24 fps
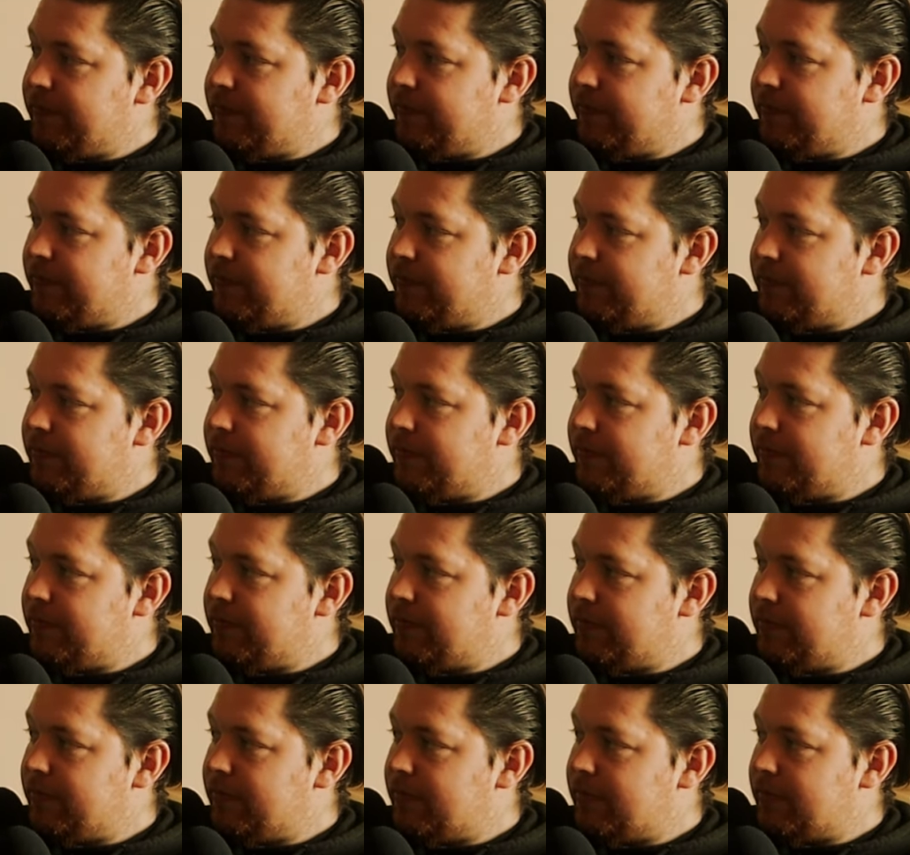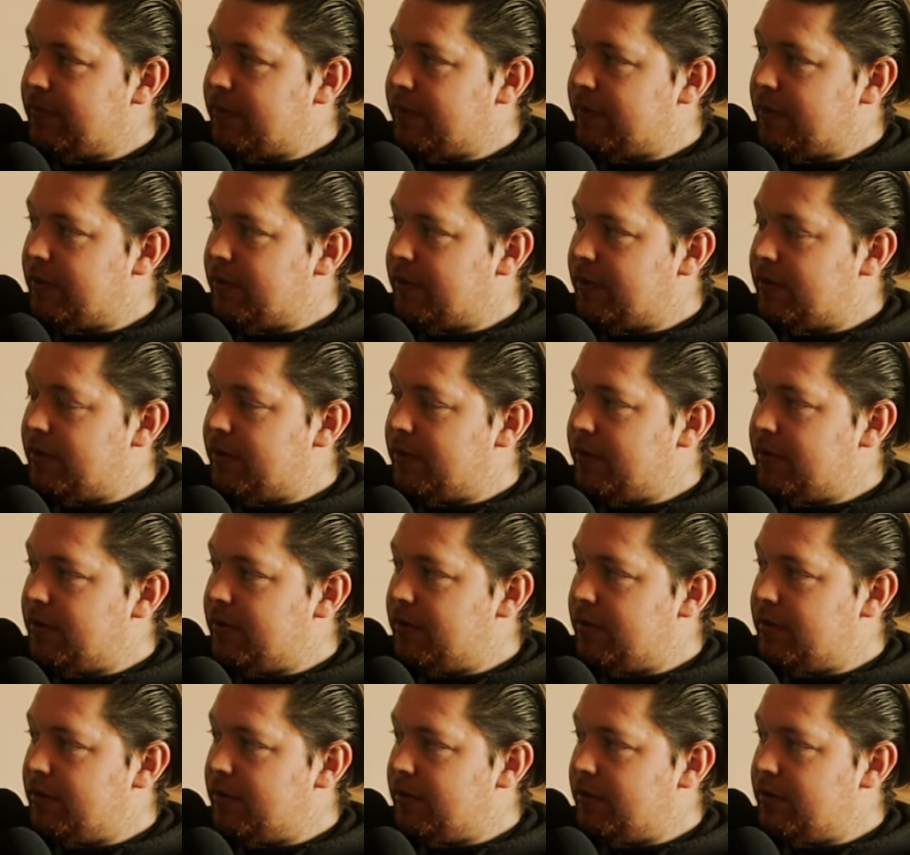
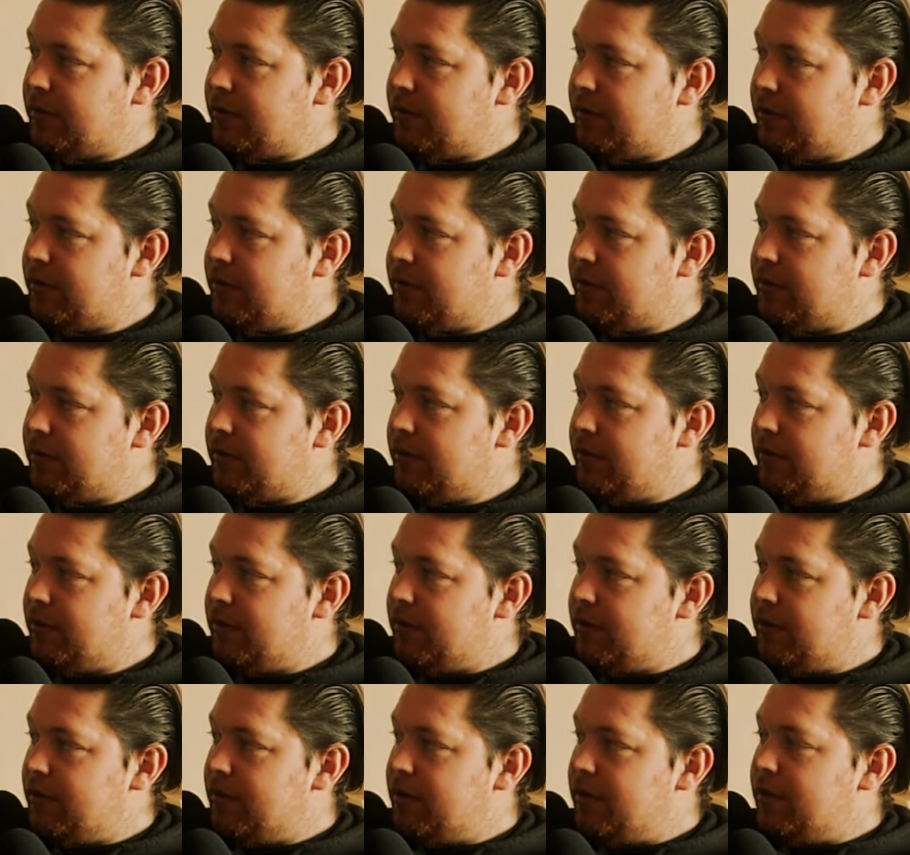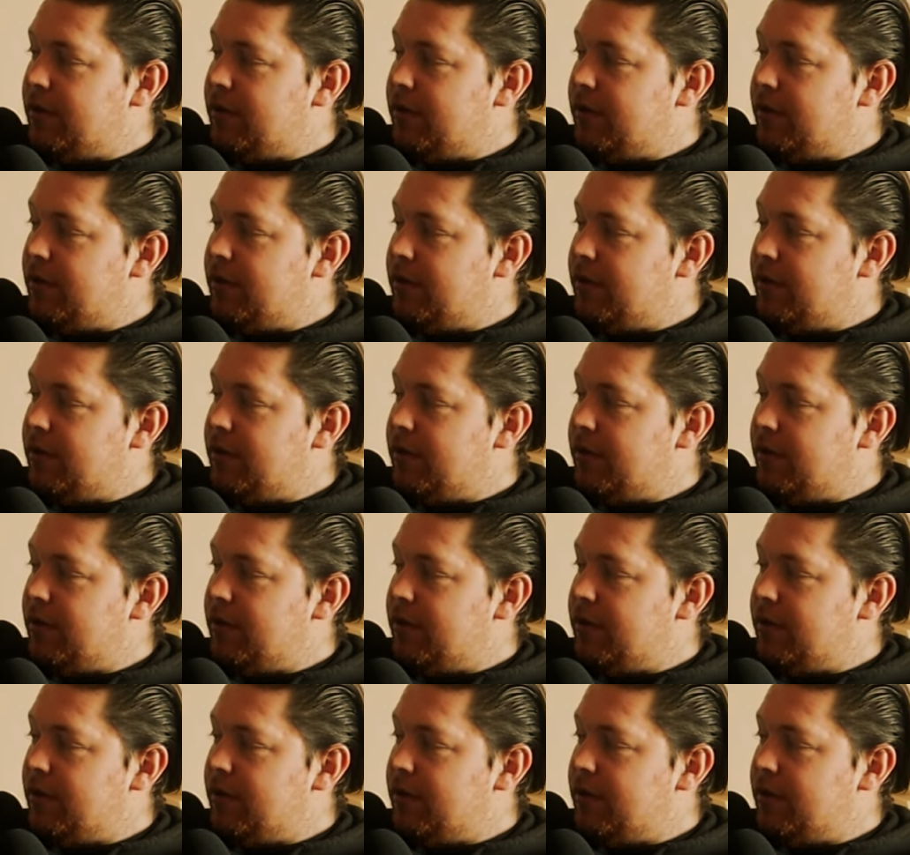[no speech]